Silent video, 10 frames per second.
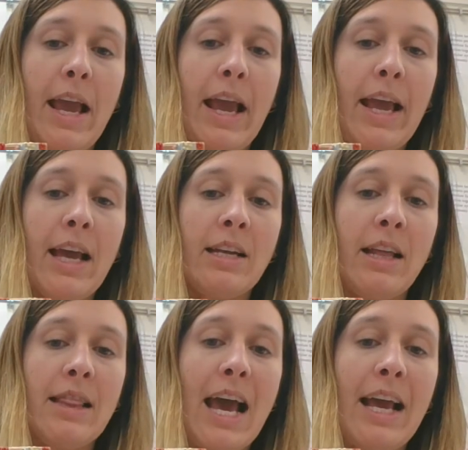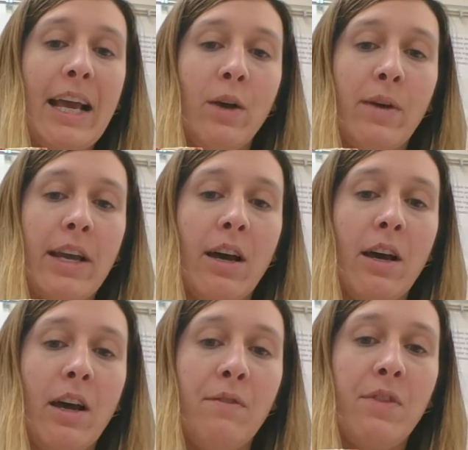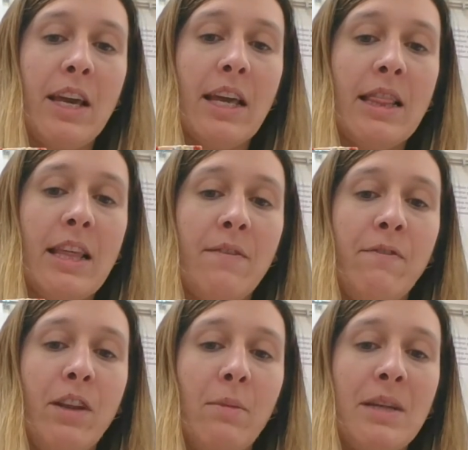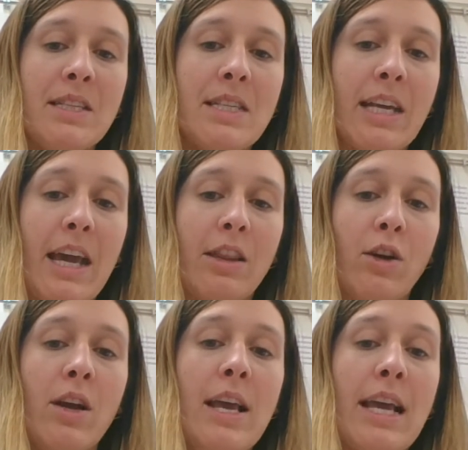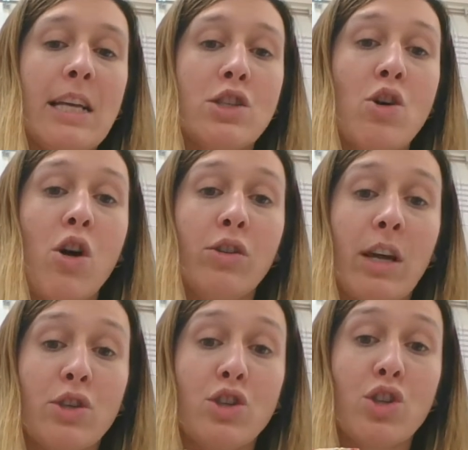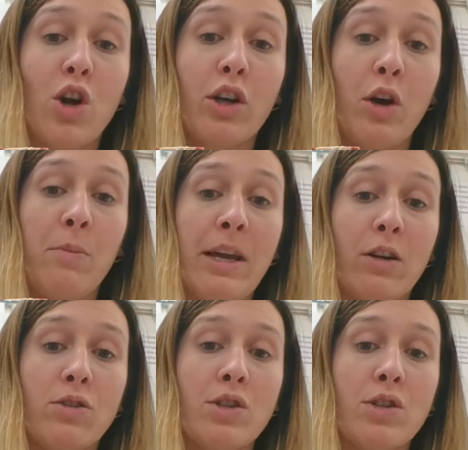And that area of thick and thin filaments together is called a sarcomere.